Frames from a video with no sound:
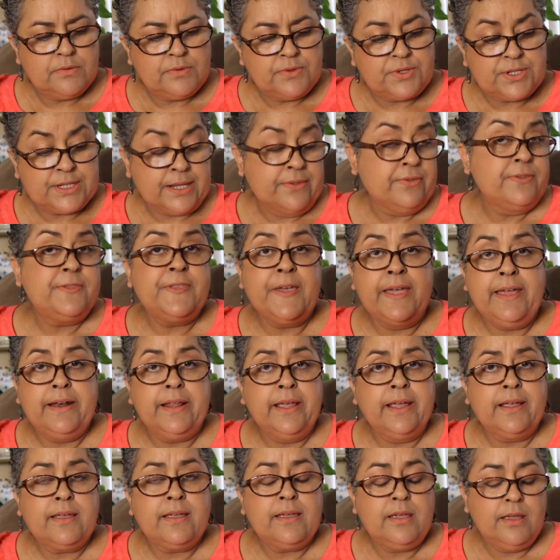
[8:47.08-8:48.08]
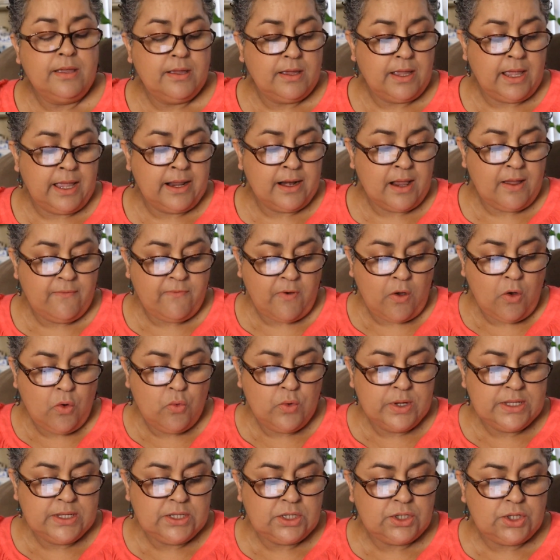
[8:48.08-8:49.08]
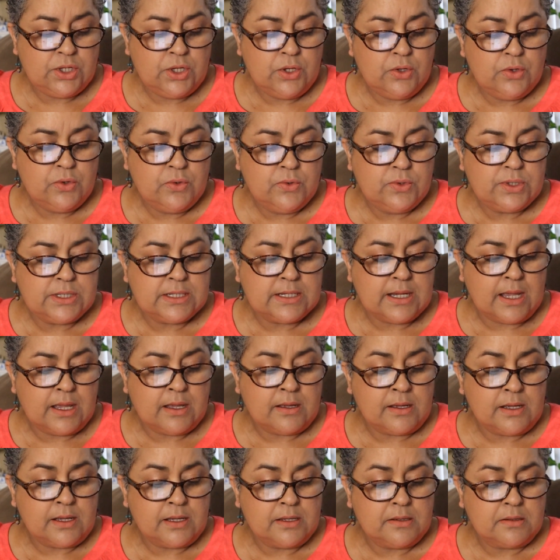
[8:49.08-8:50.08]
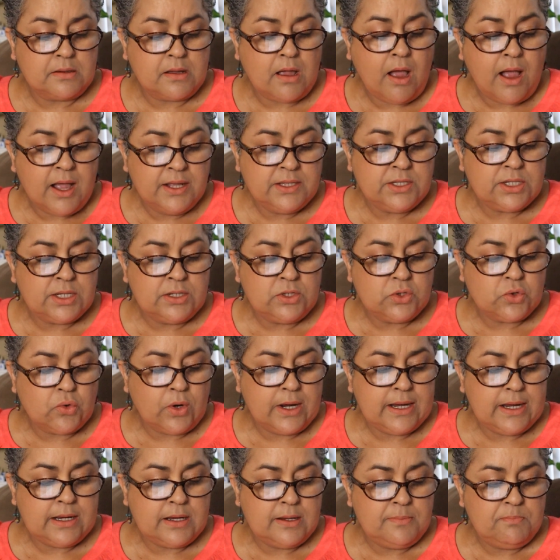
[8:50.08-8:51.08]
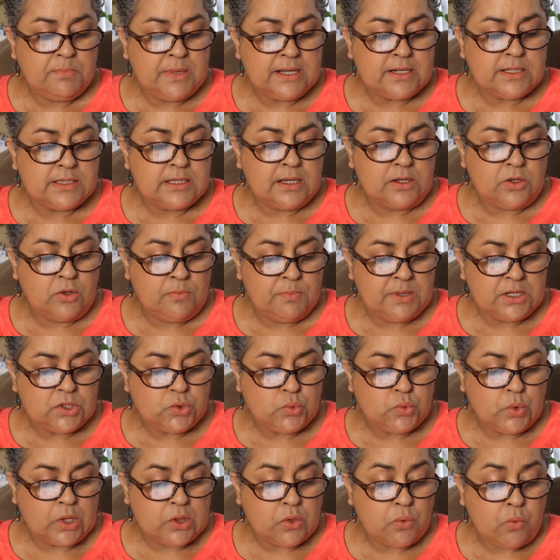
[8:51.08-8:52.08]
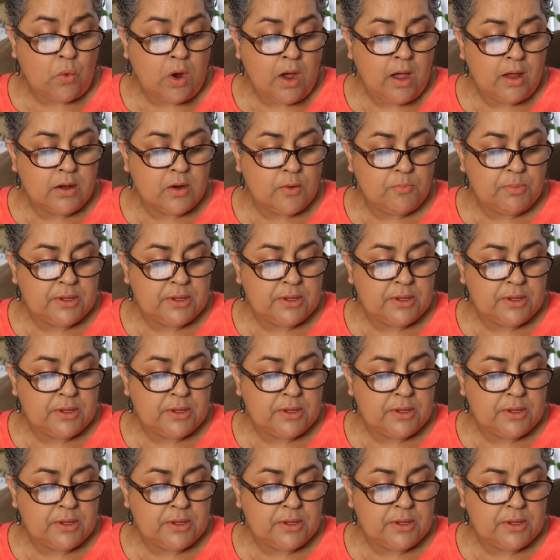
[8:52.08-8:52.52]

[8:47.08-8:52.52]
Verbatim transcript: synthetic and I've always used a concentrated mix that you mix with water,